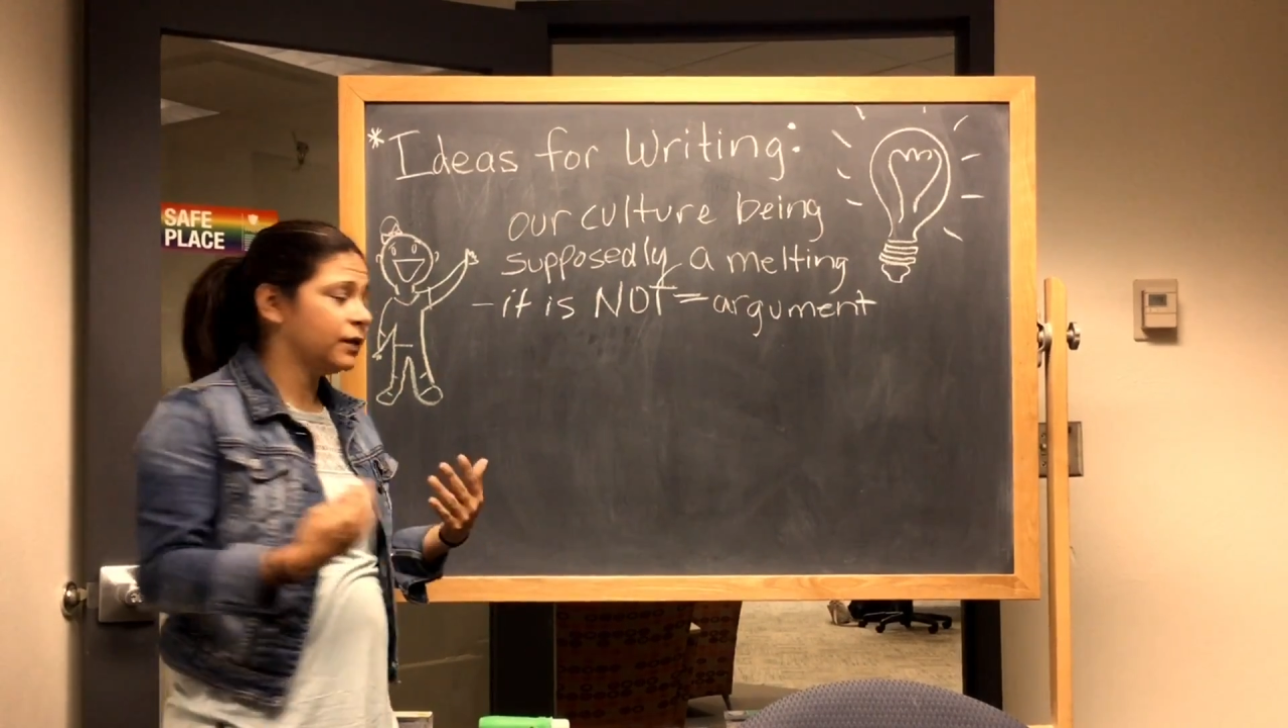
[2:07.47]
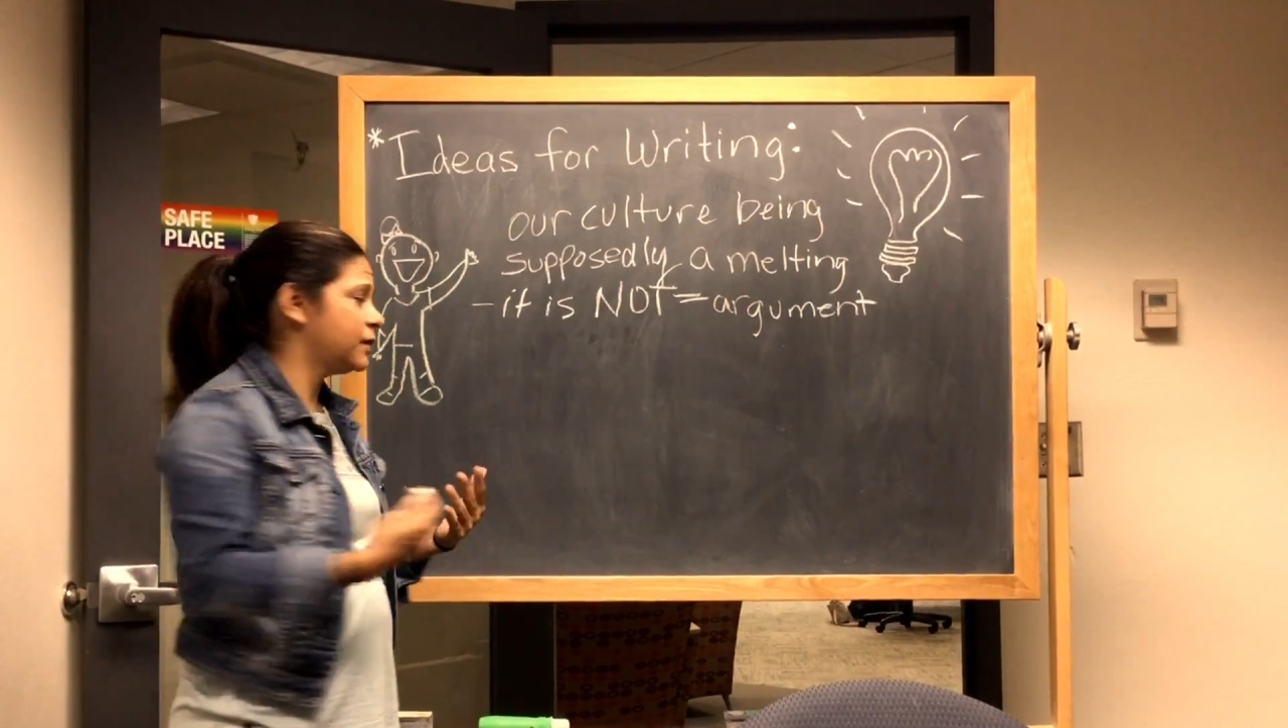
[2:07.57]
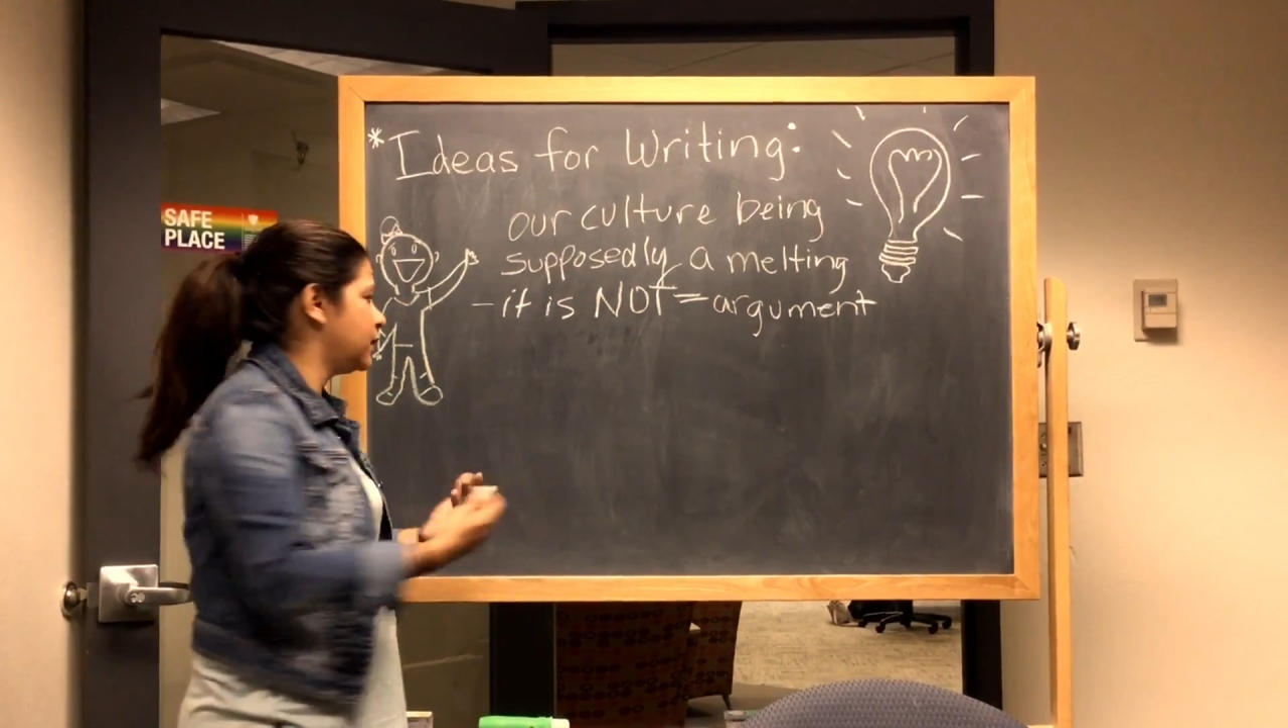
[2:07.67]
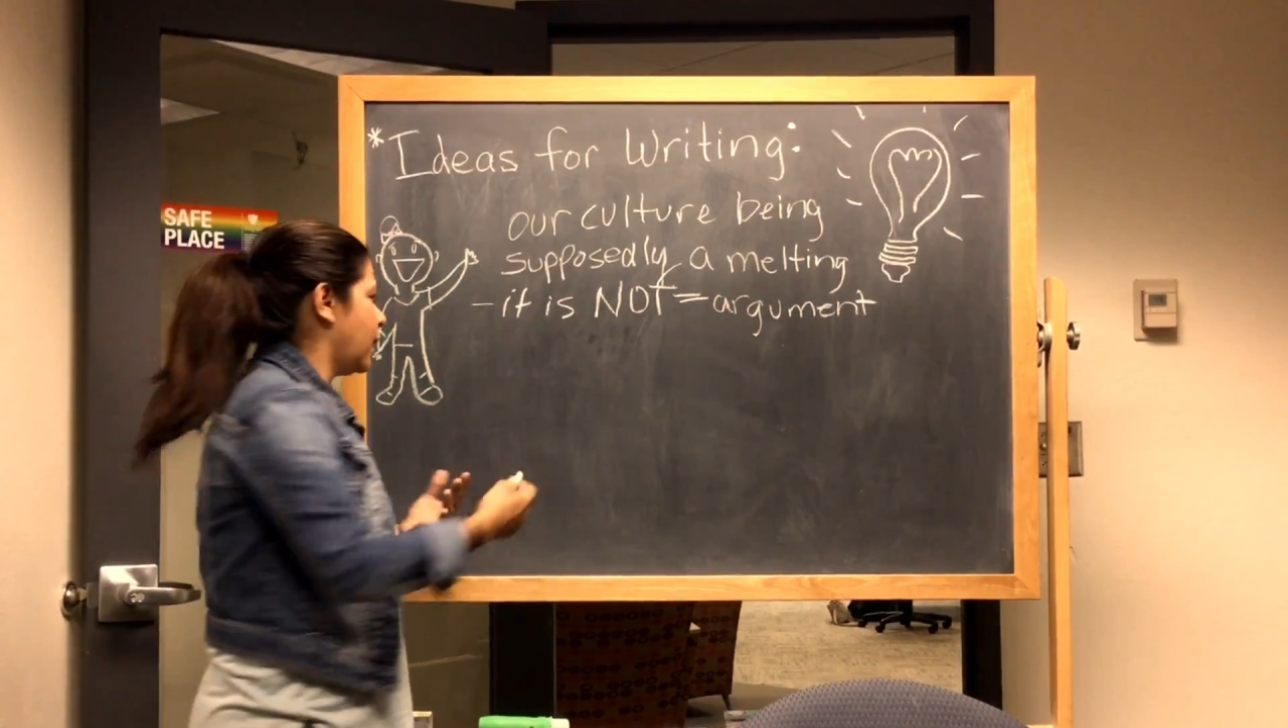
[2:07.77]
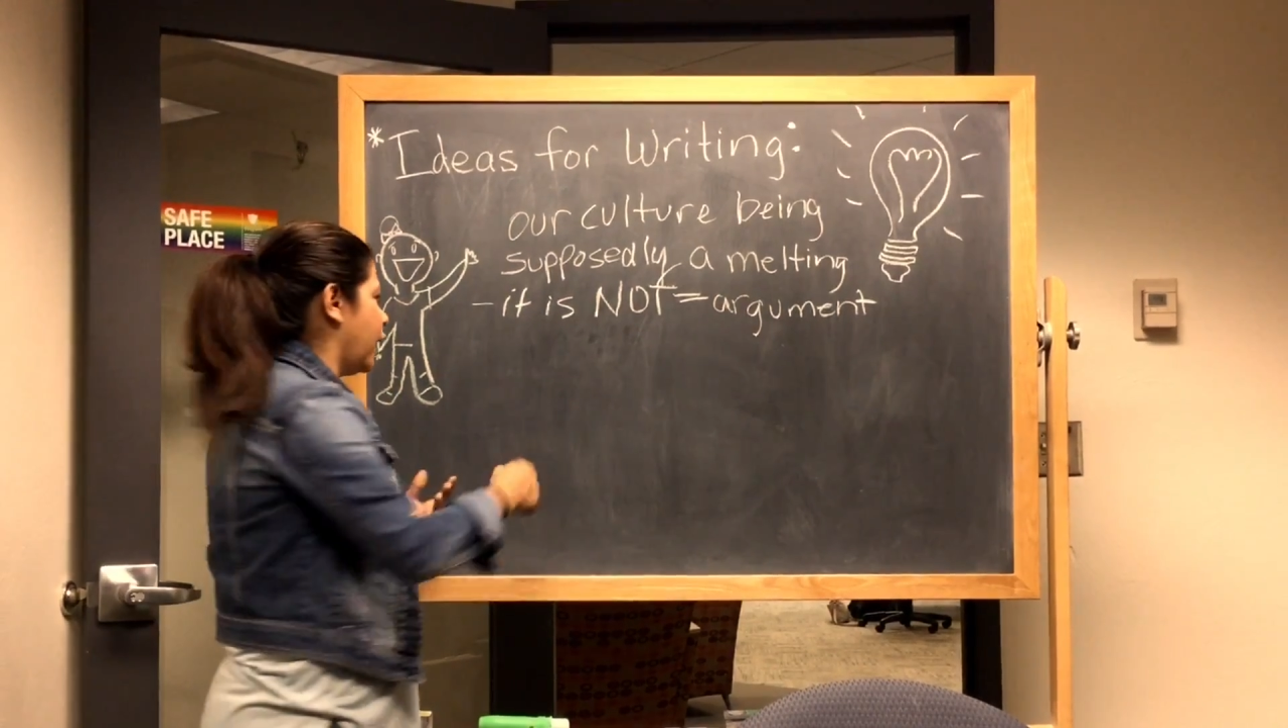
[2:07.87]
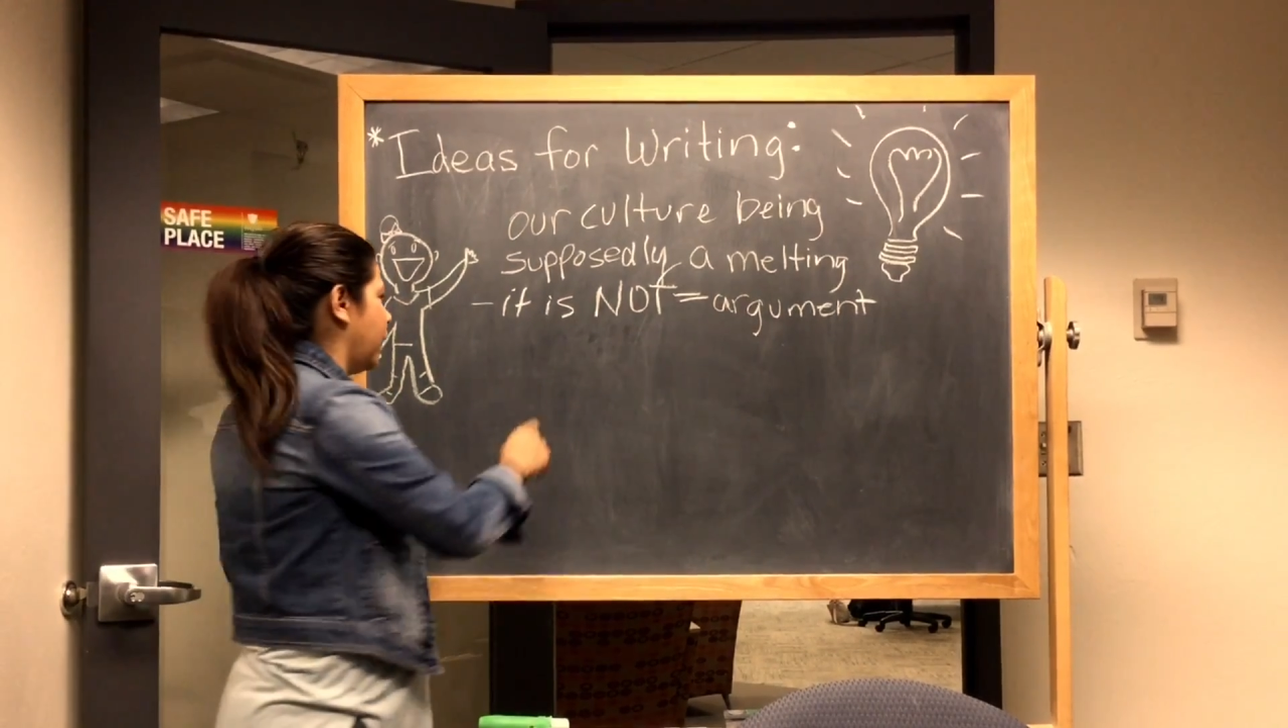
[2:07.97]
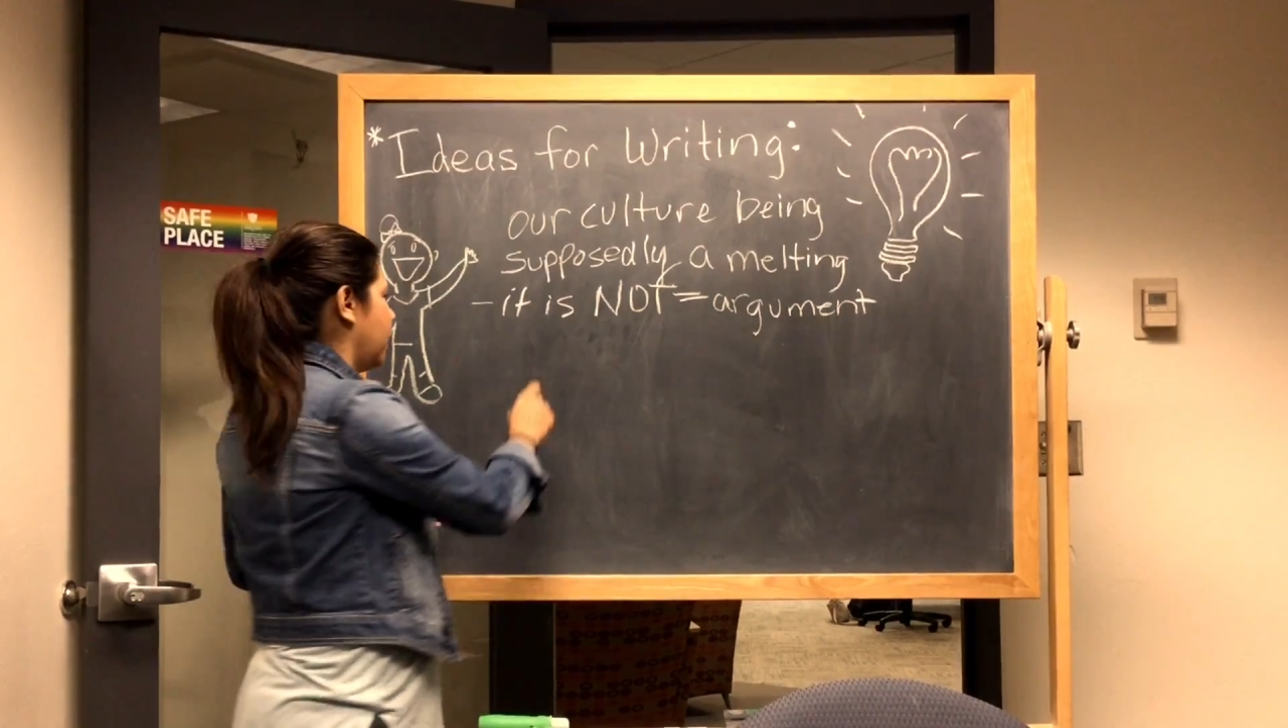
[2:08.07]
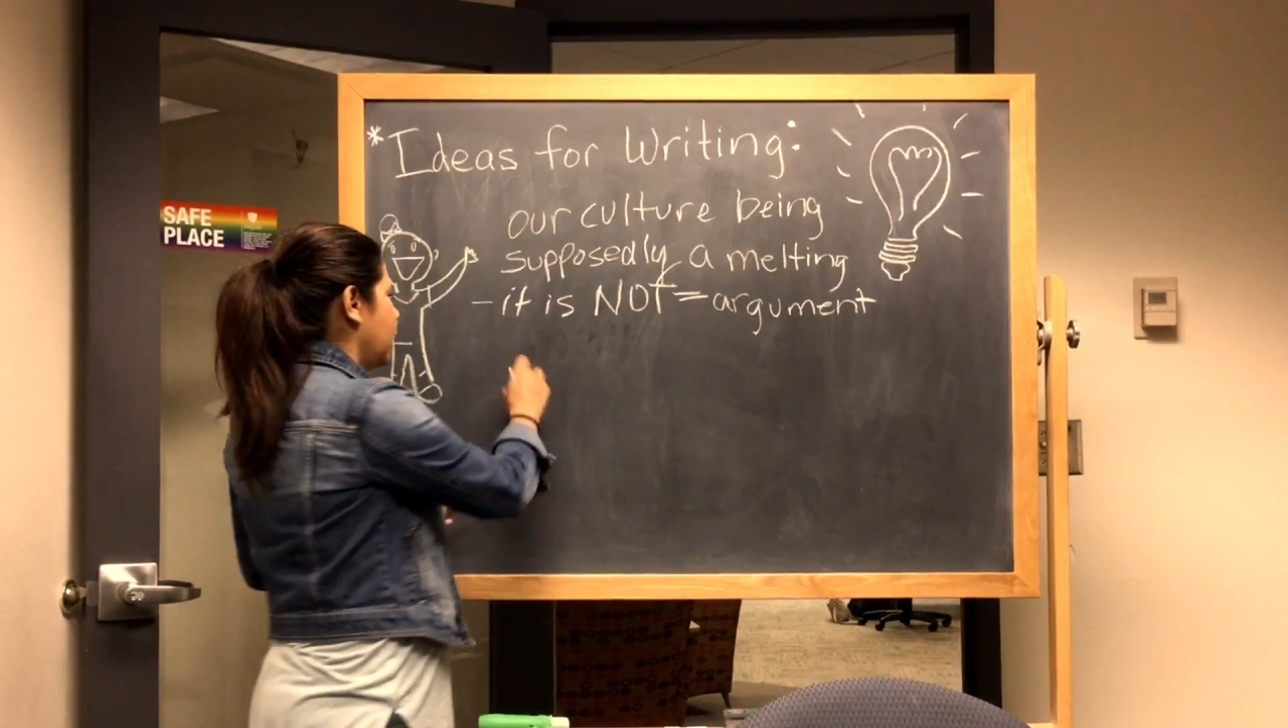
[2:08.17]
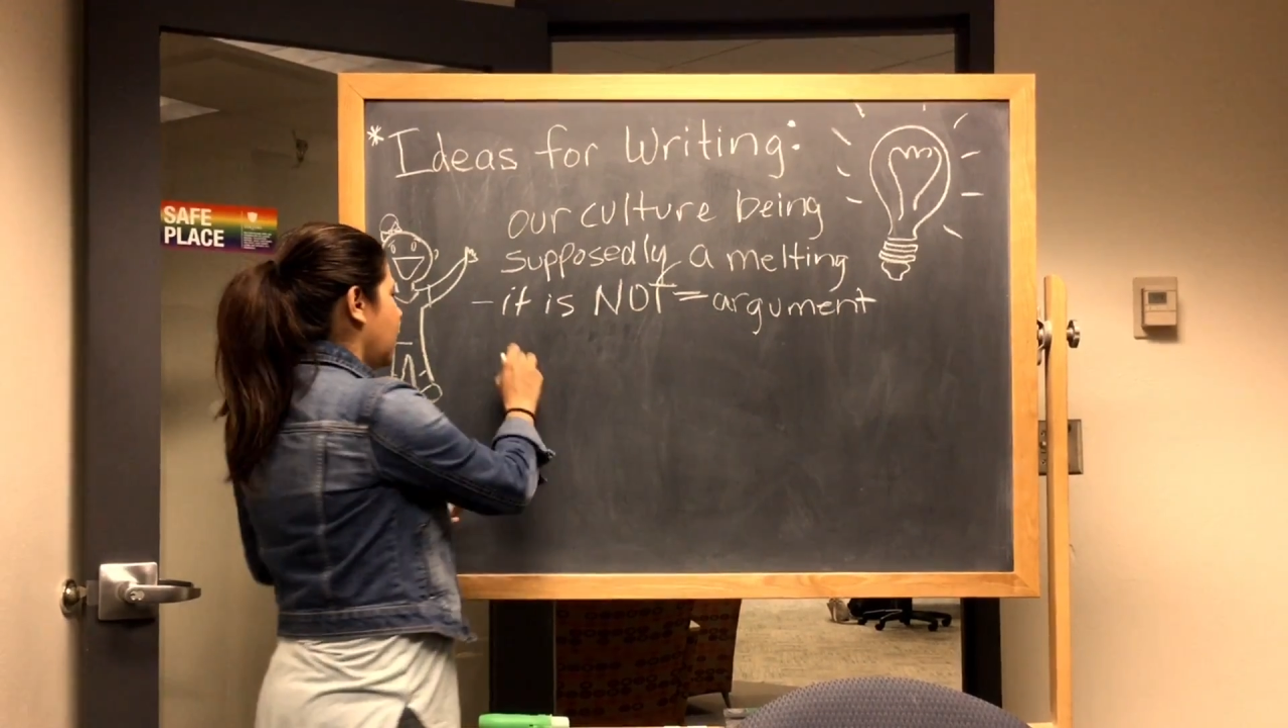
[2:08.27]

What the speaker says: to say